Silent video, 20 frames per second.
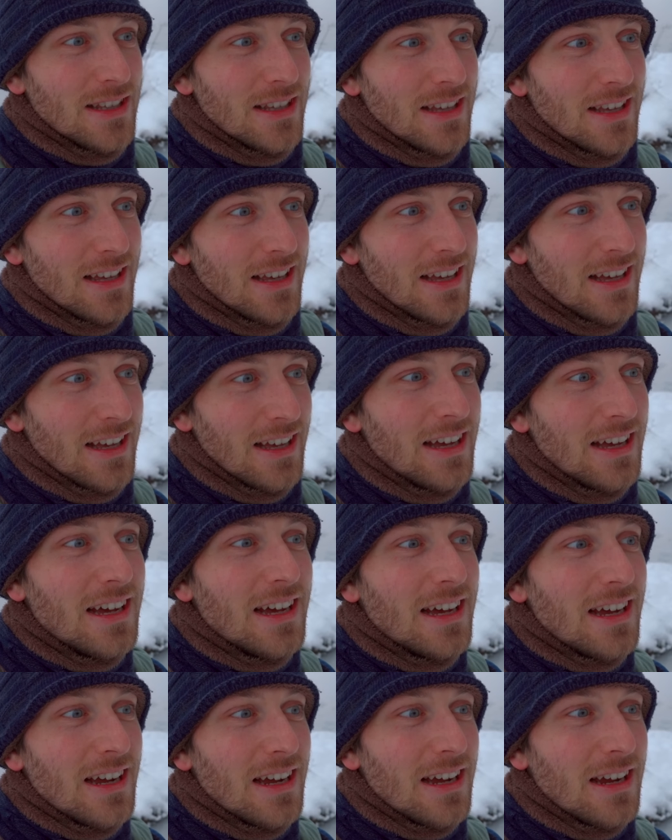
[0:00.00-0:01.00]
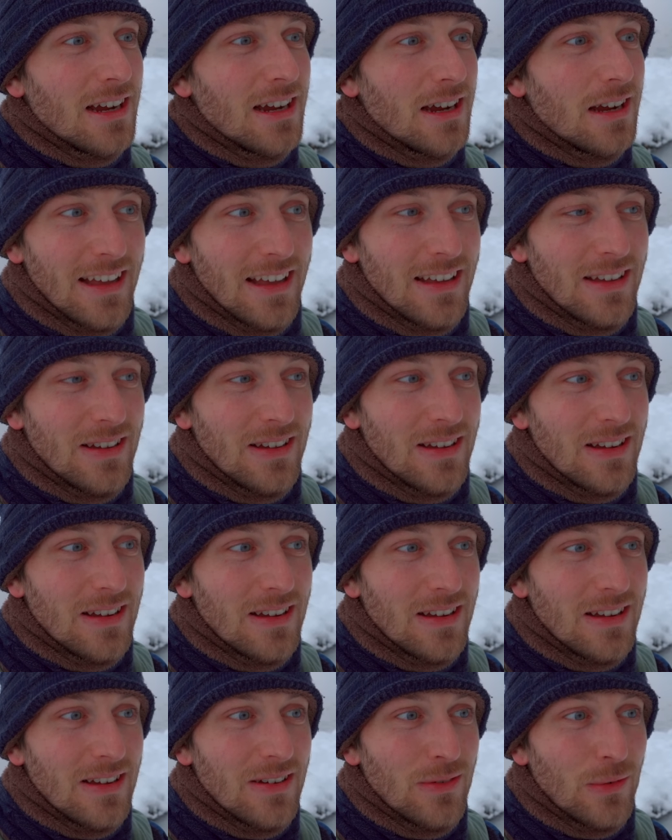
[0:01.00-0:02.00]

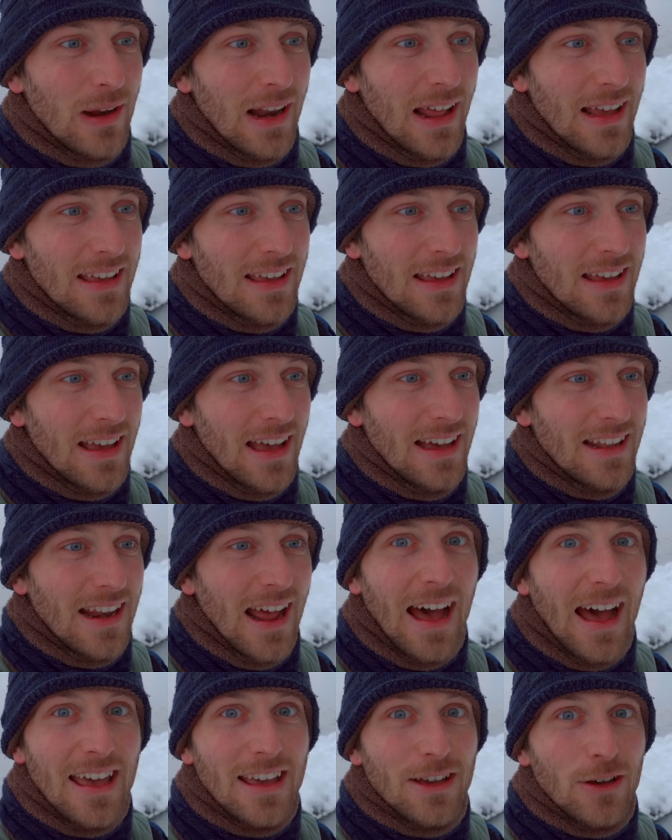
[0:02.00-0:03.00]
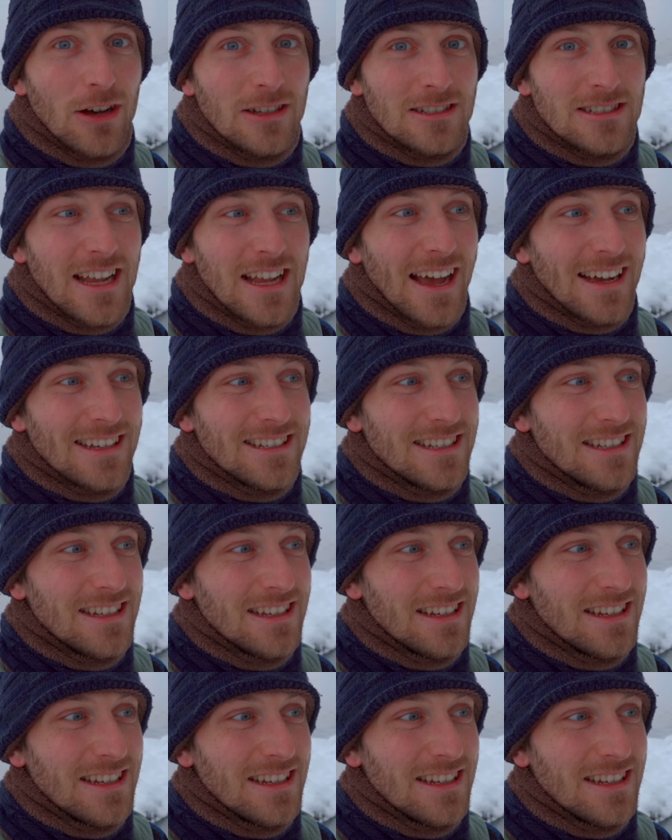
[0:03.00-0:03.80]
We, like, had eye contact.